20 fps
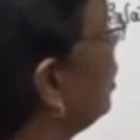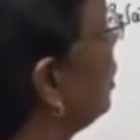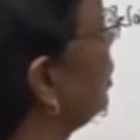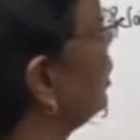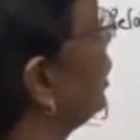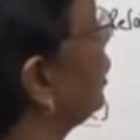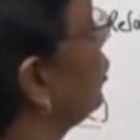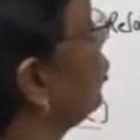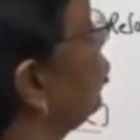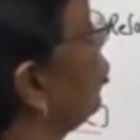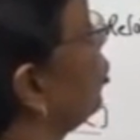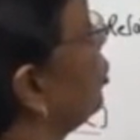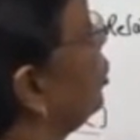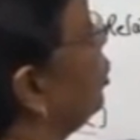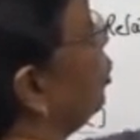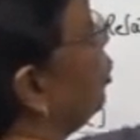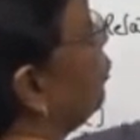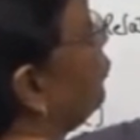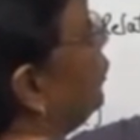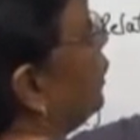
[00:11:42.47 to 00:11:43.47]
the
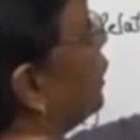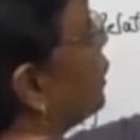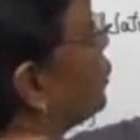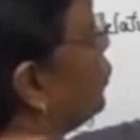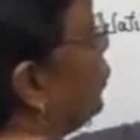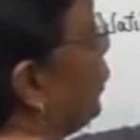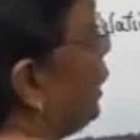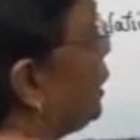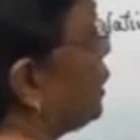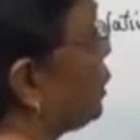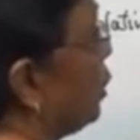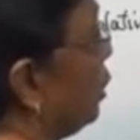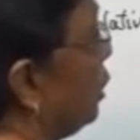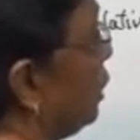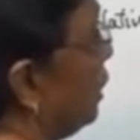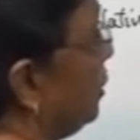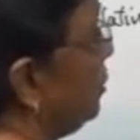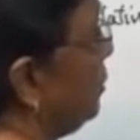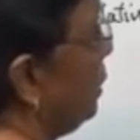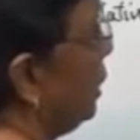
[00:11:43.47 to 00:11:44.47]
total of this weight
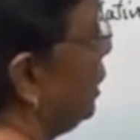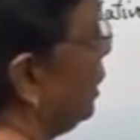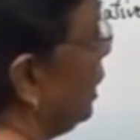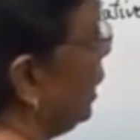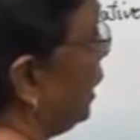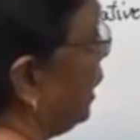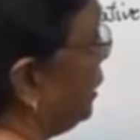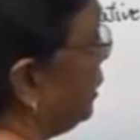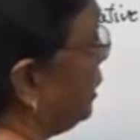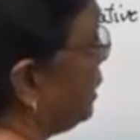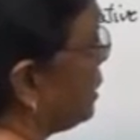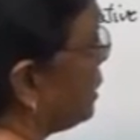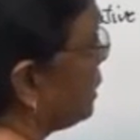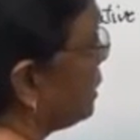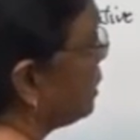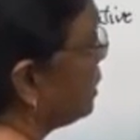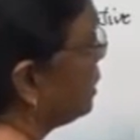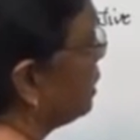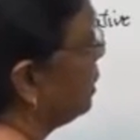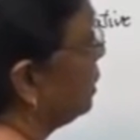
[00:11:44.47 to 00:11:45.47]
column, and this
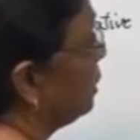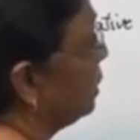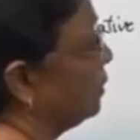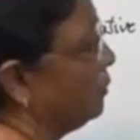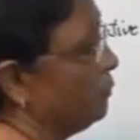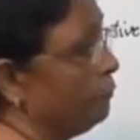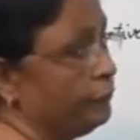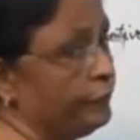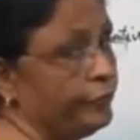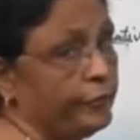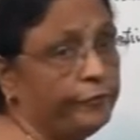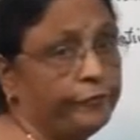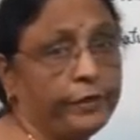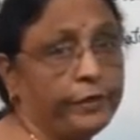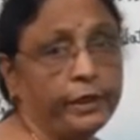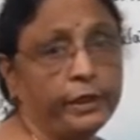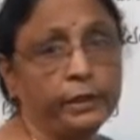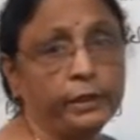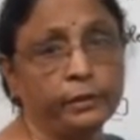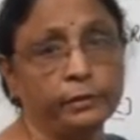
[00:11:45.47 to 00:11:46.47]
is
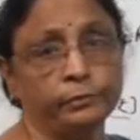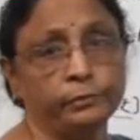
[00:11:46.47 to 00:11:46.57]
50.